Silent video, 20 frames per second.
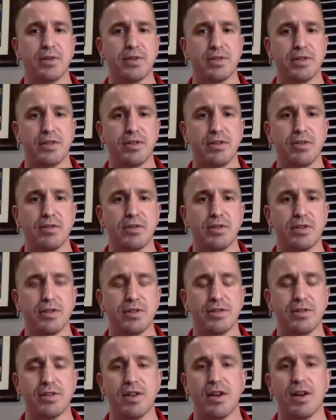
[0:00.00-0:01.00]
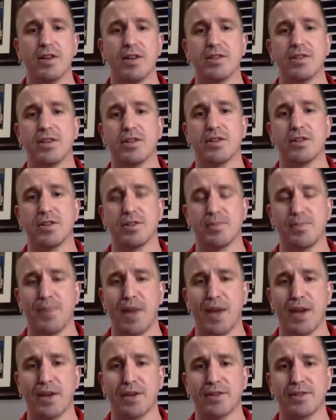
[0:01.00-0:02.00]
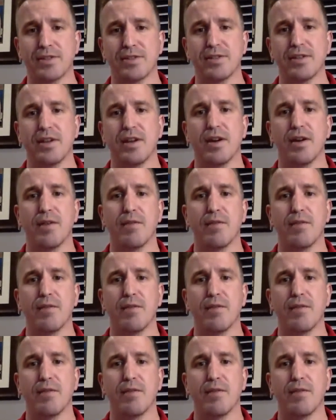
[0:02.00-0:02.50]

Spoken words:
institutions such as banks,